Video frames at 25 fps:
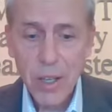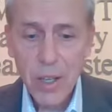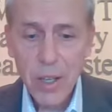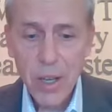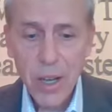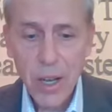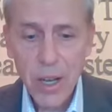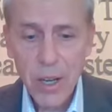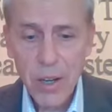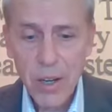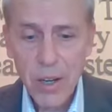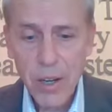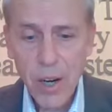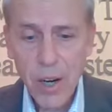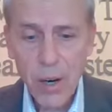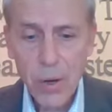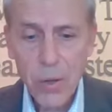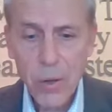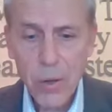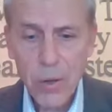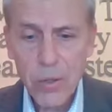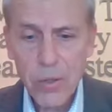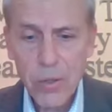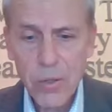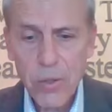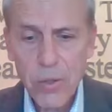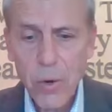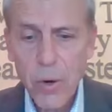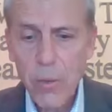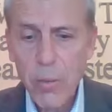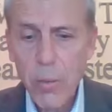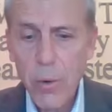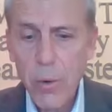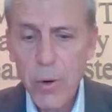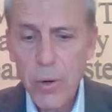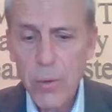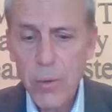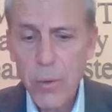Our local
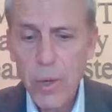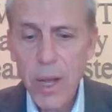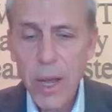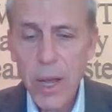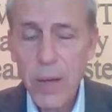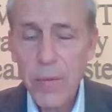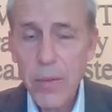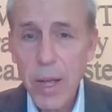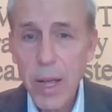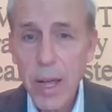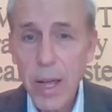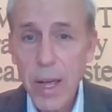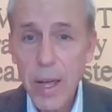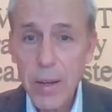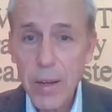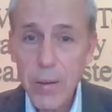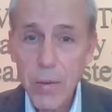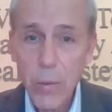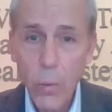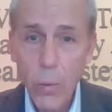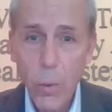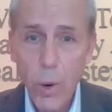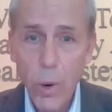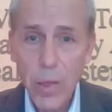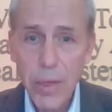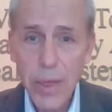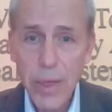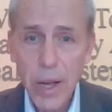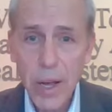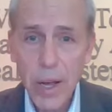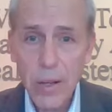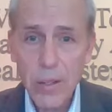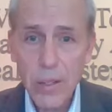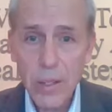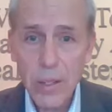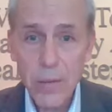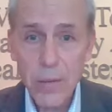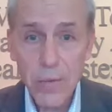scoreboard, we have had
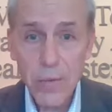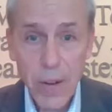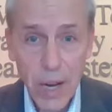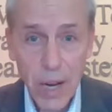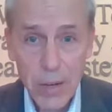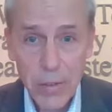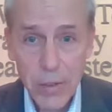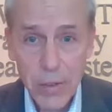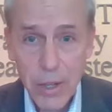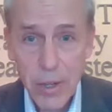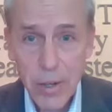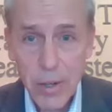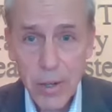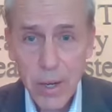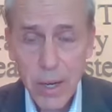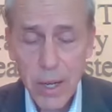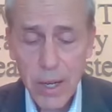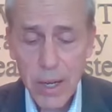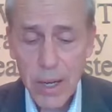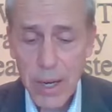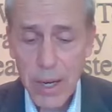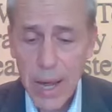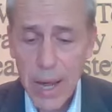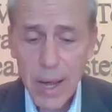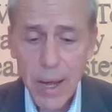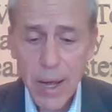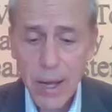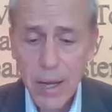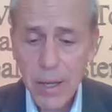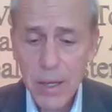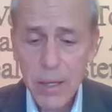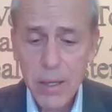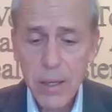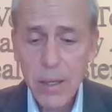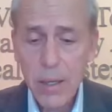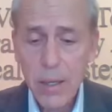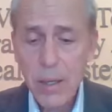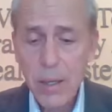
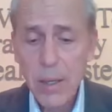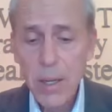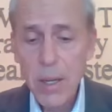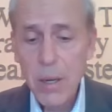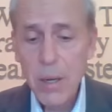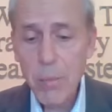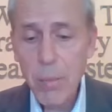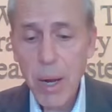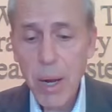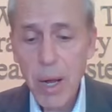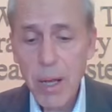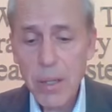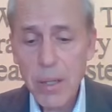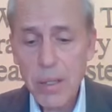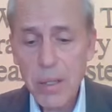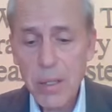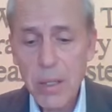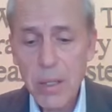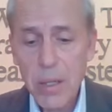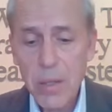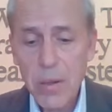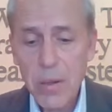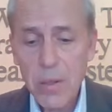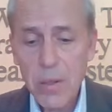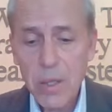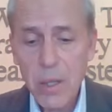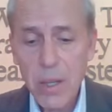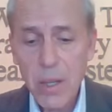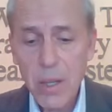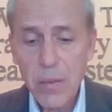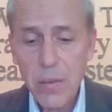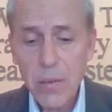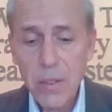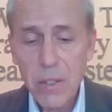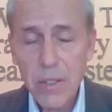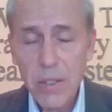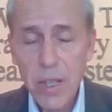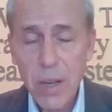1,509 positives of
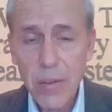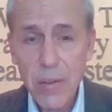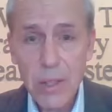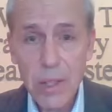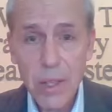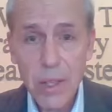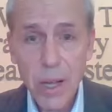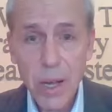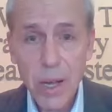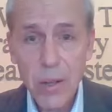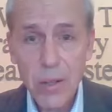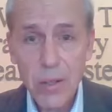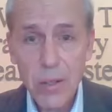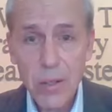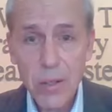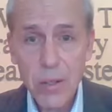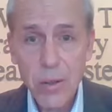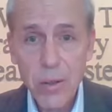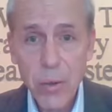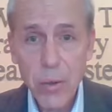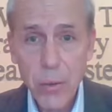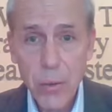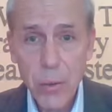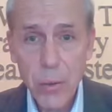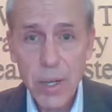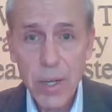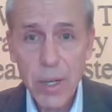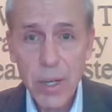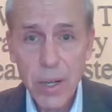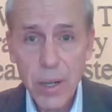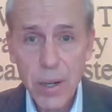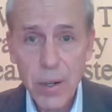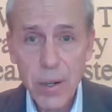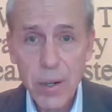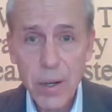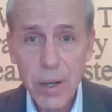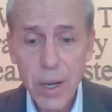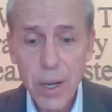the
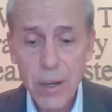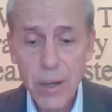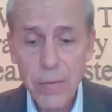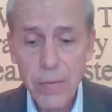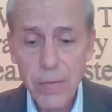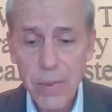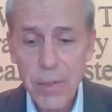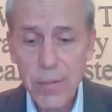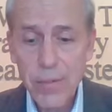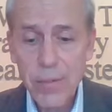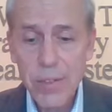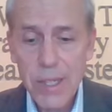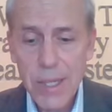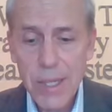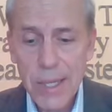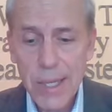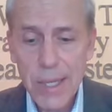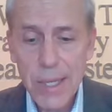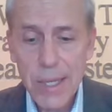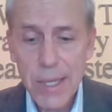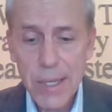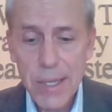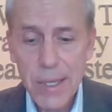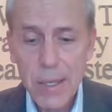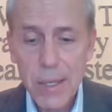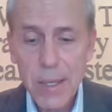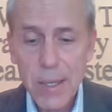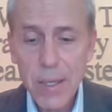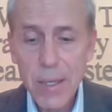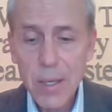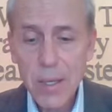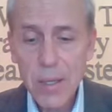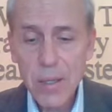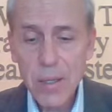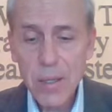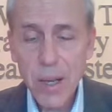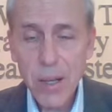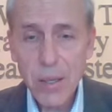7,315
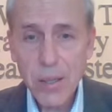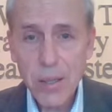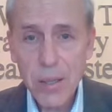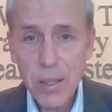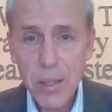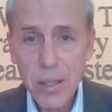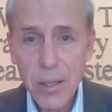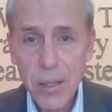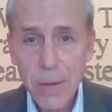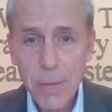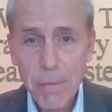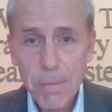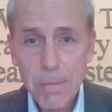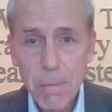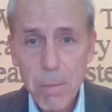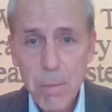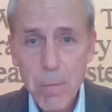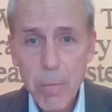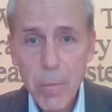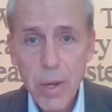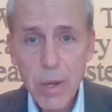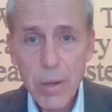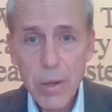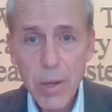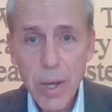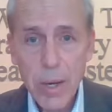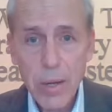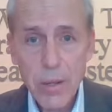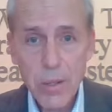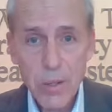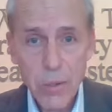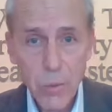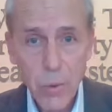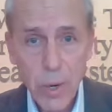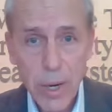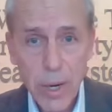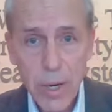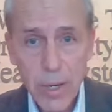tested. That is a
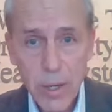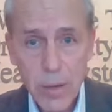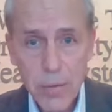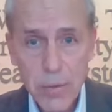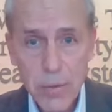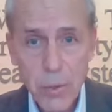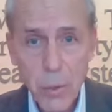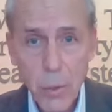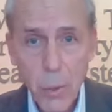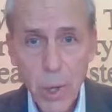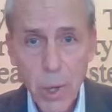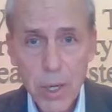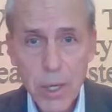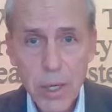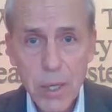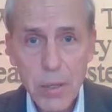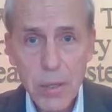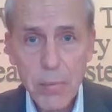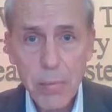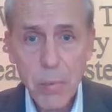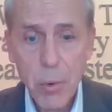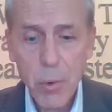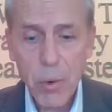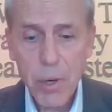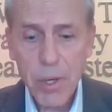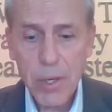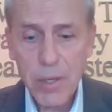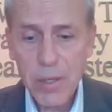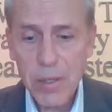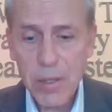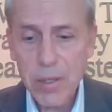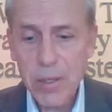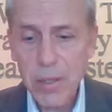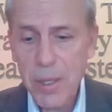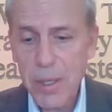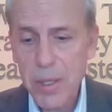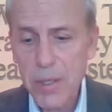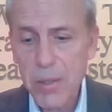rate of
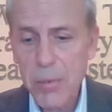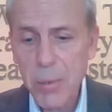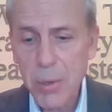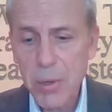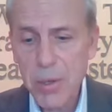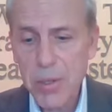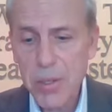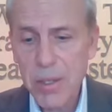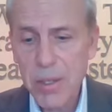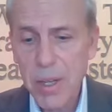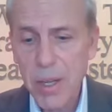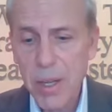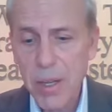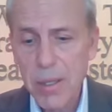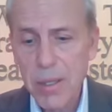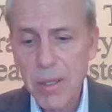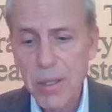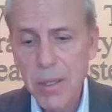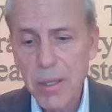20.6%.